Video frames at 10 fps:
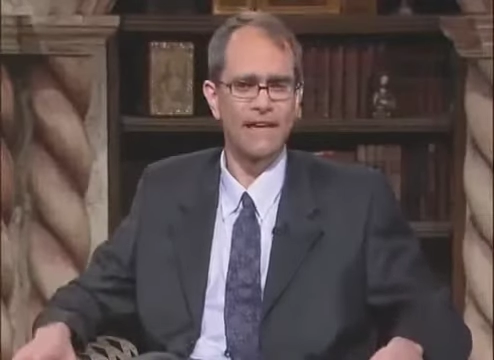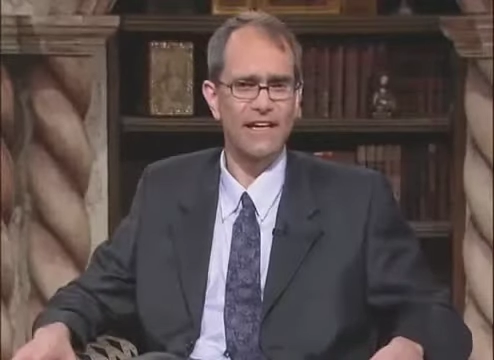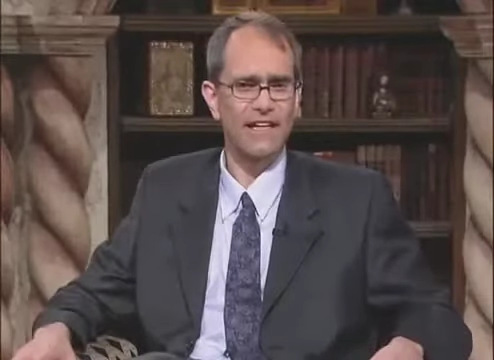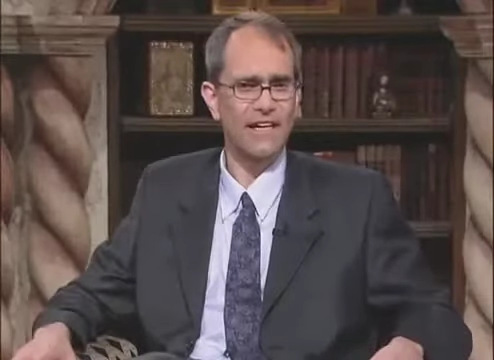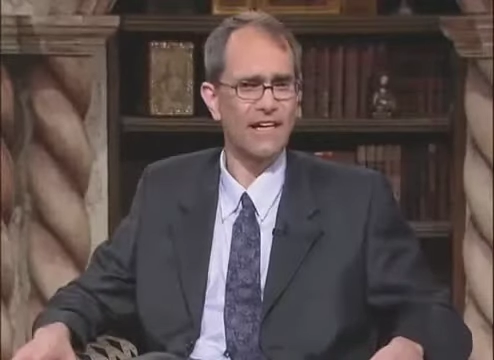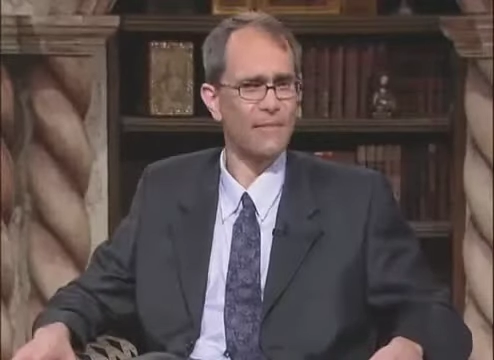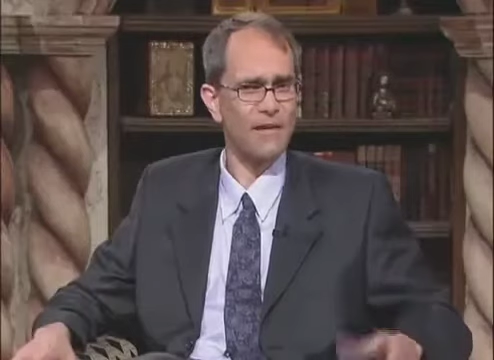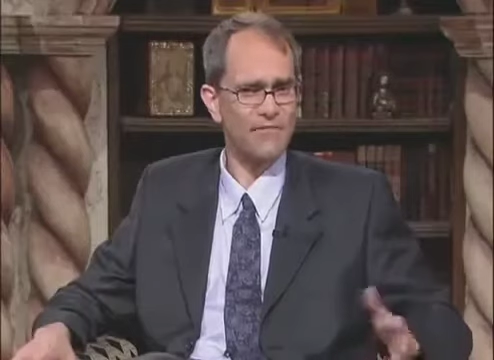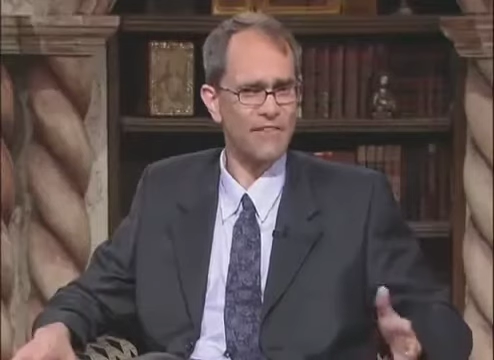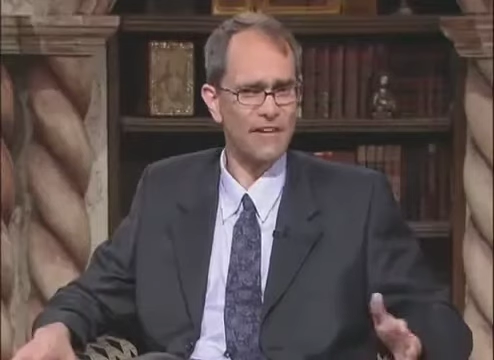And I
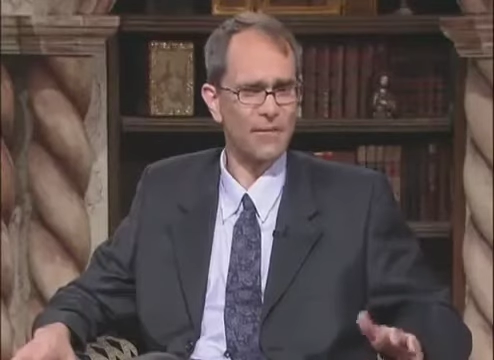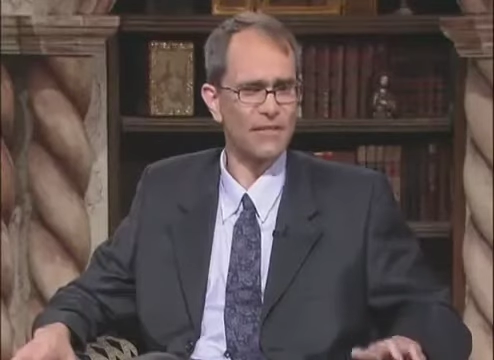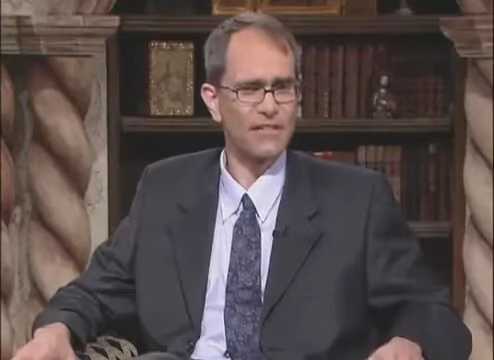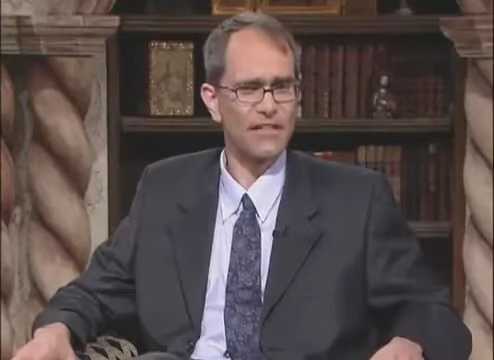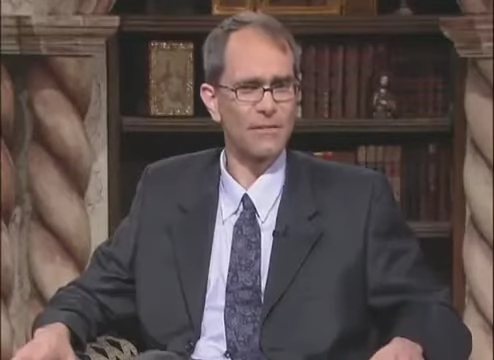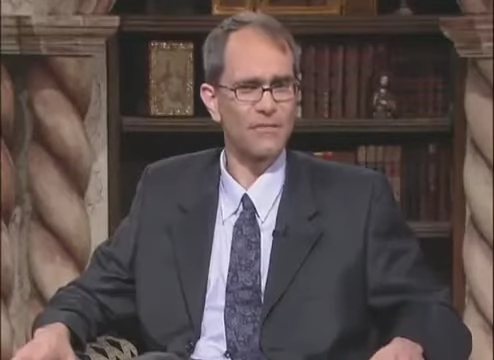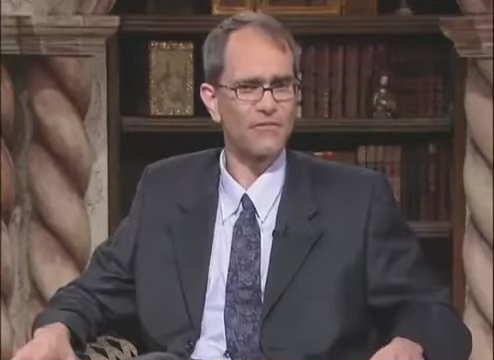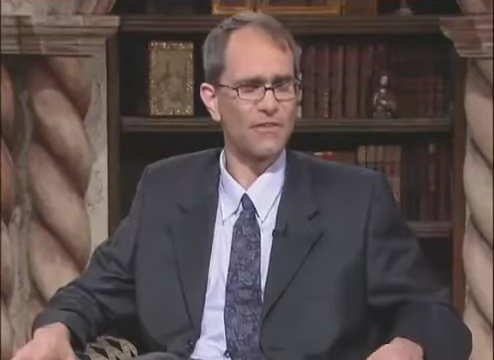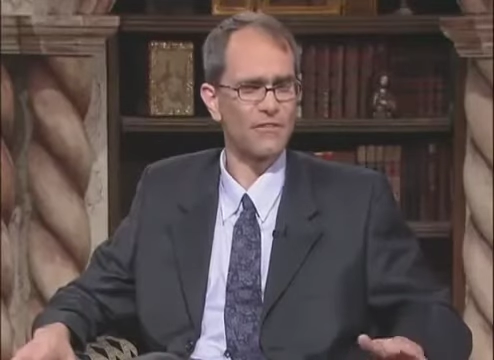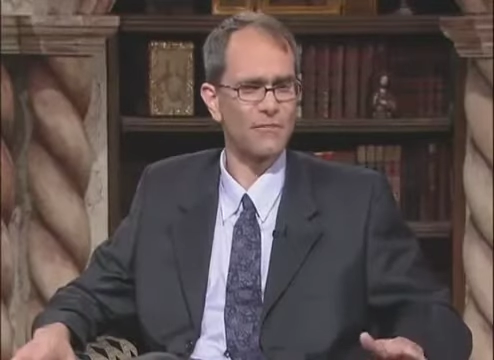met a fellow one time, a
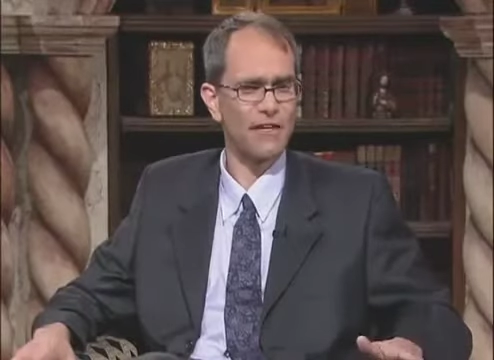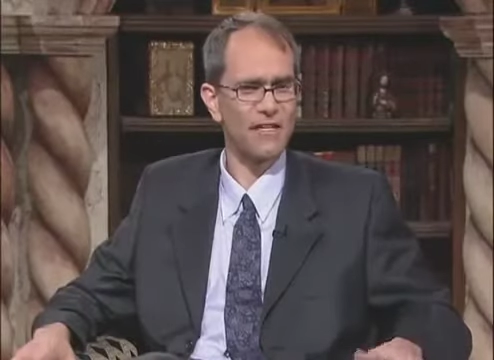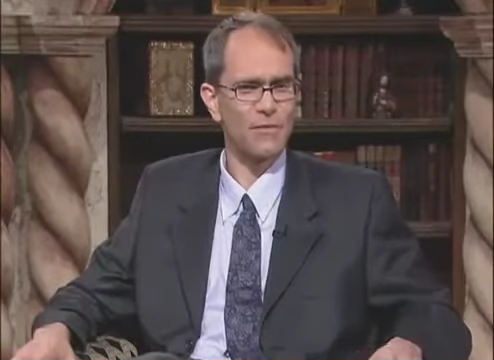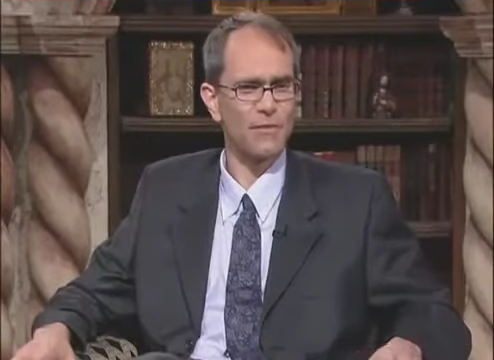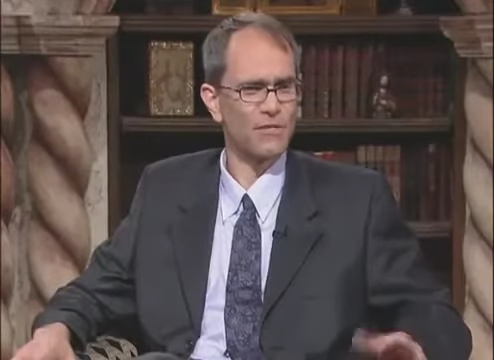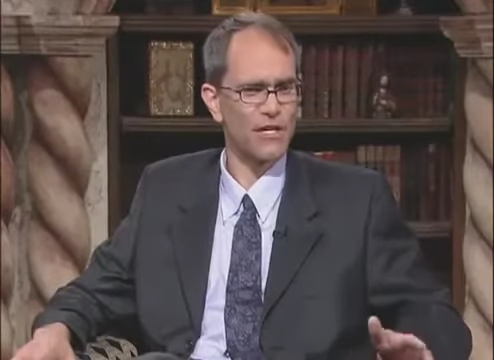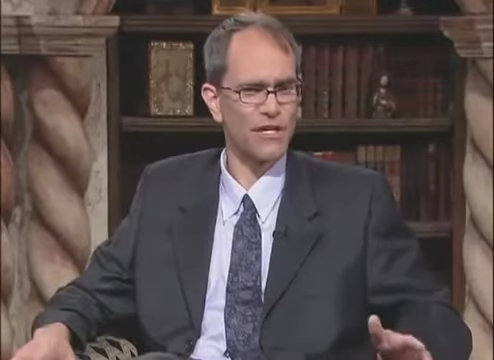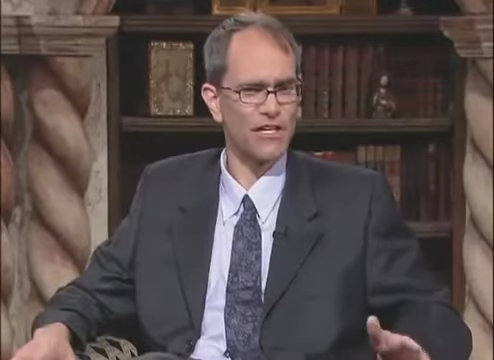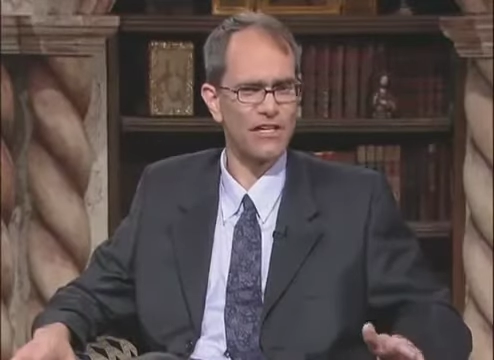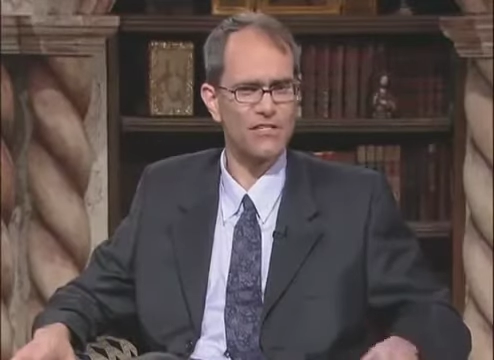friend of mine, and we were
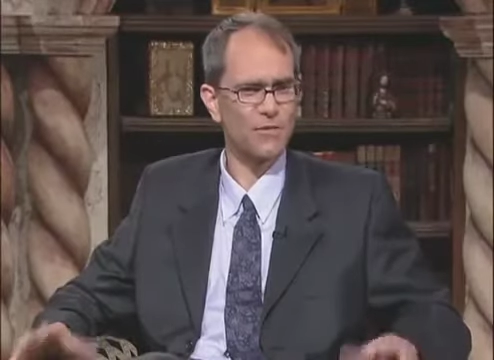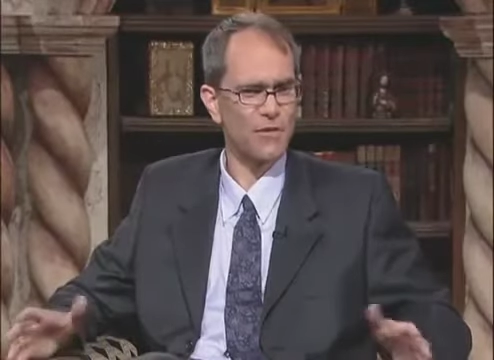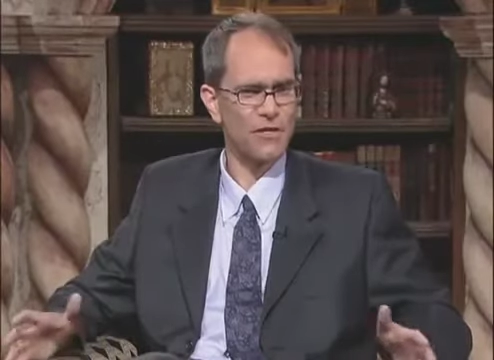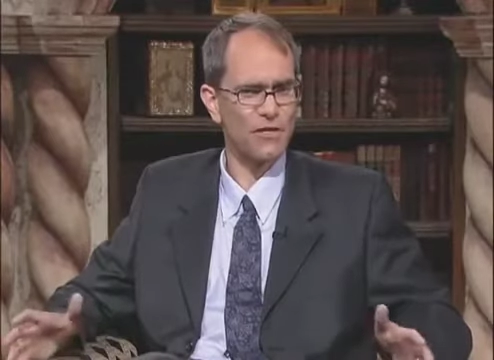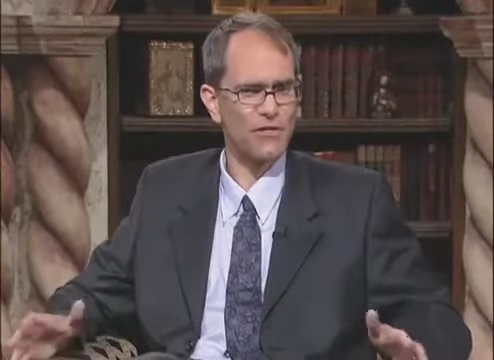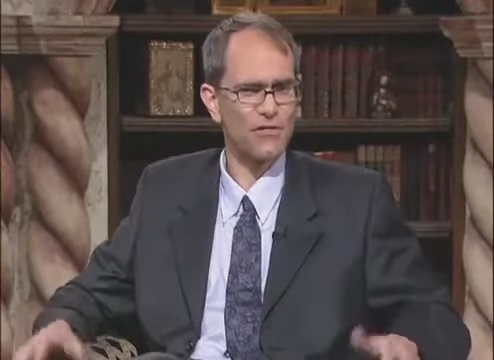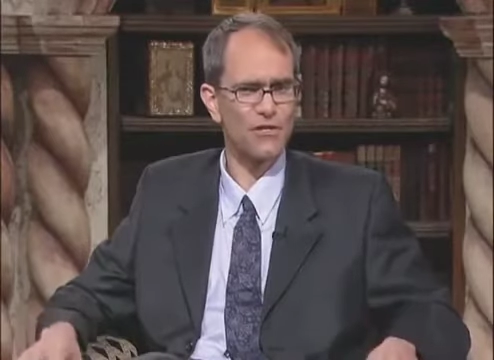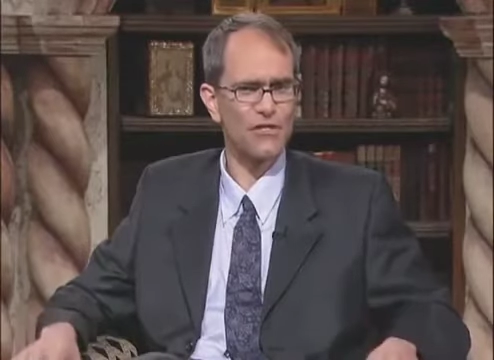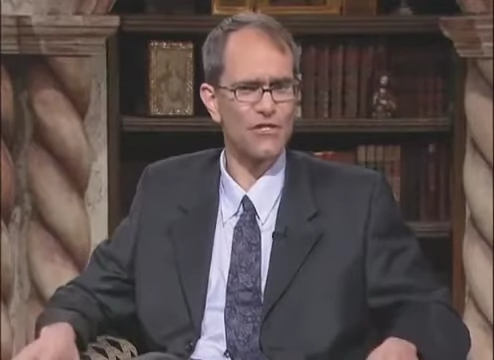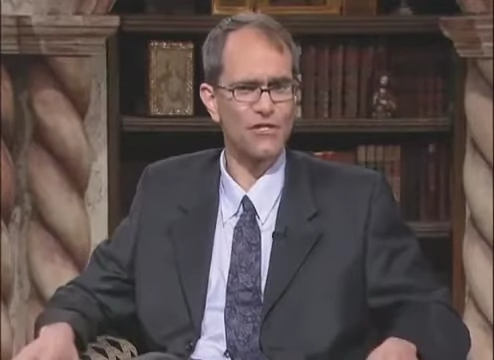talking. I said, "Where do you go to
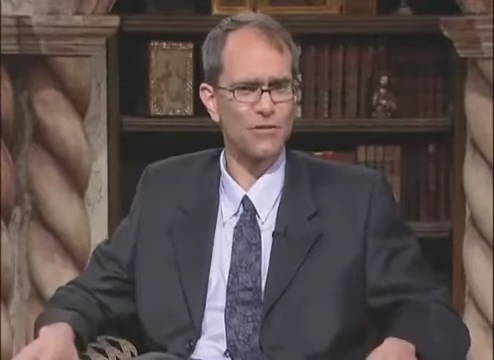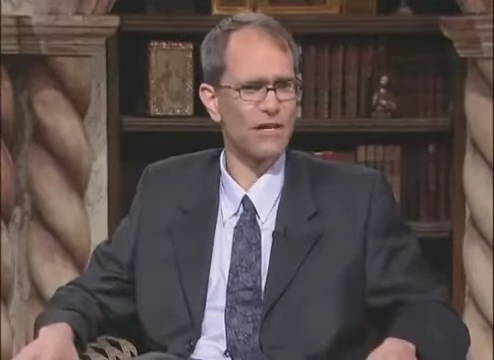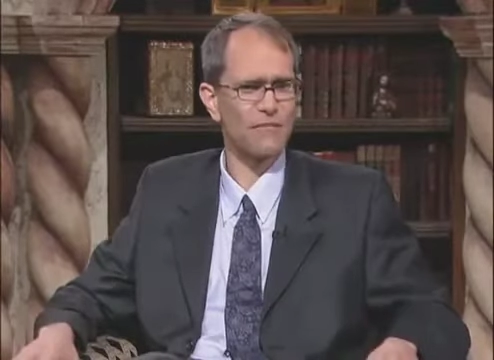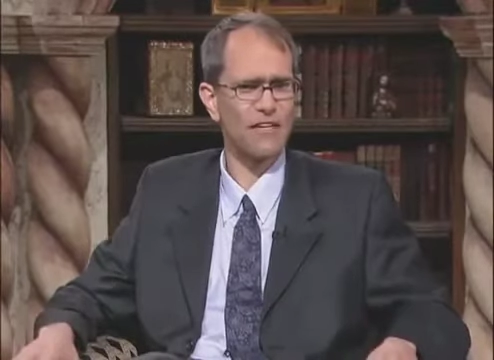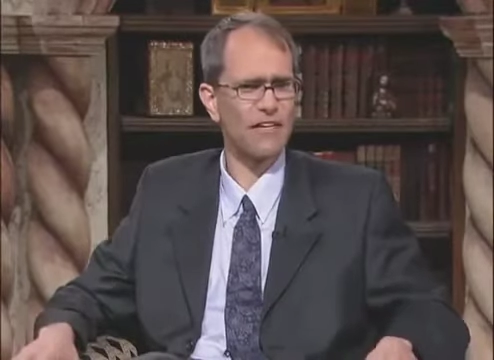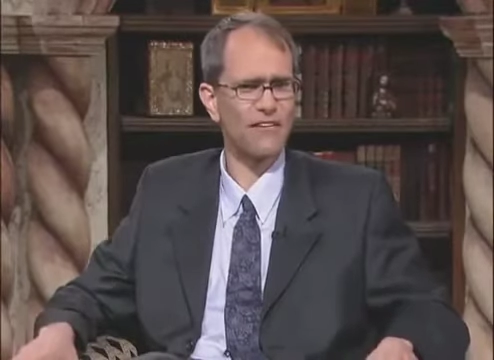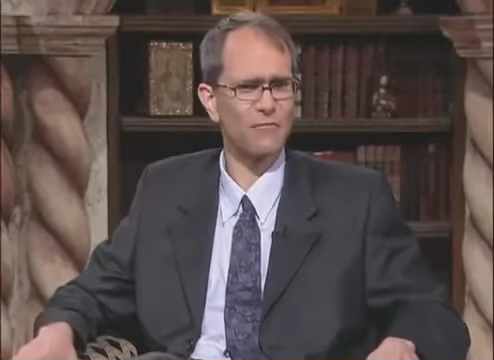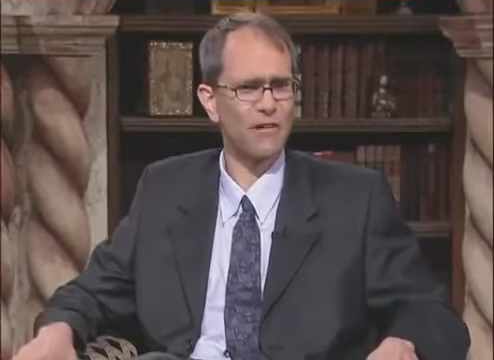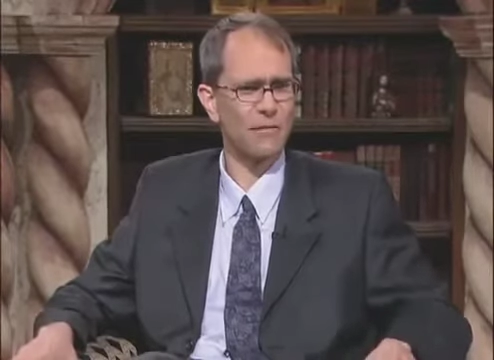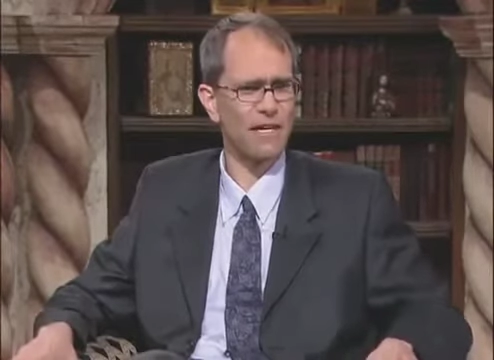church?" He says, "Well, I'm thinking of
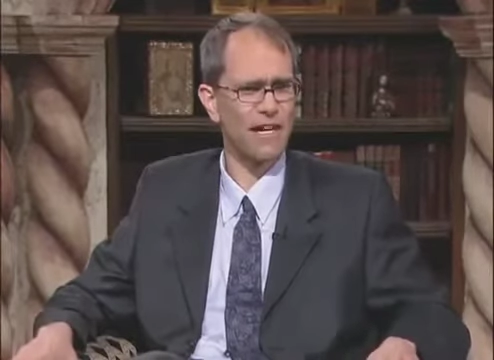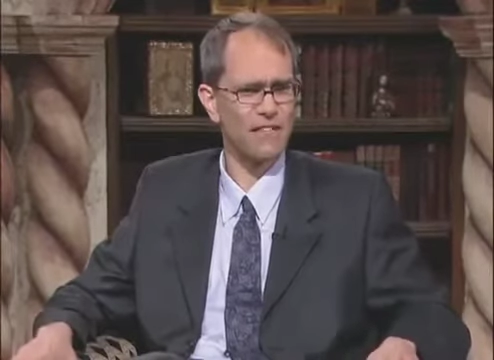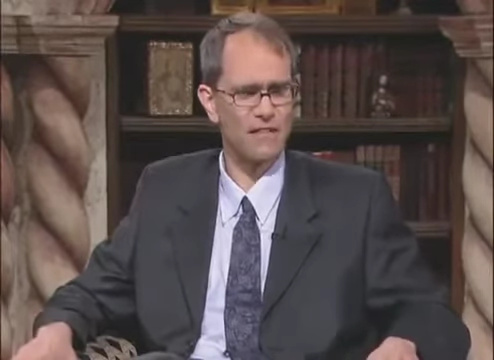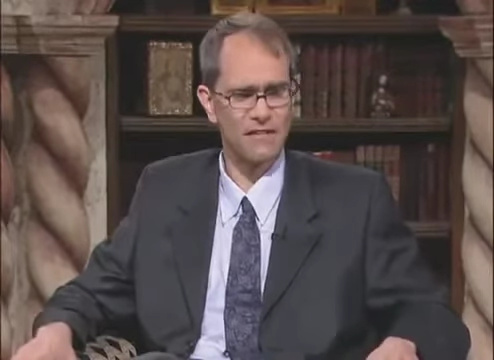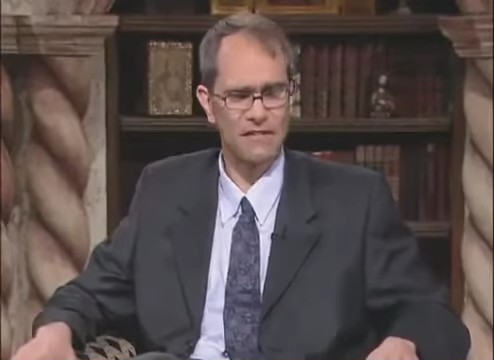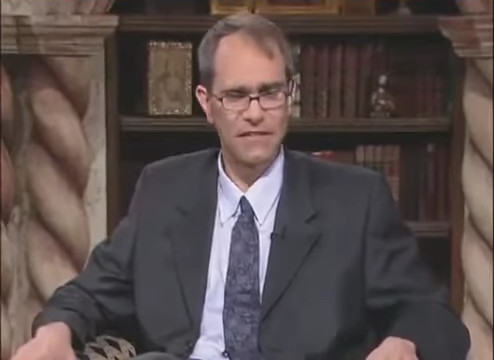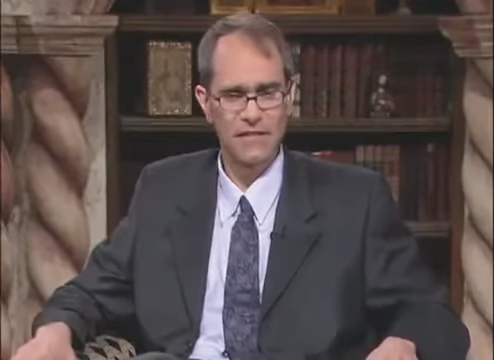becoming Catholic."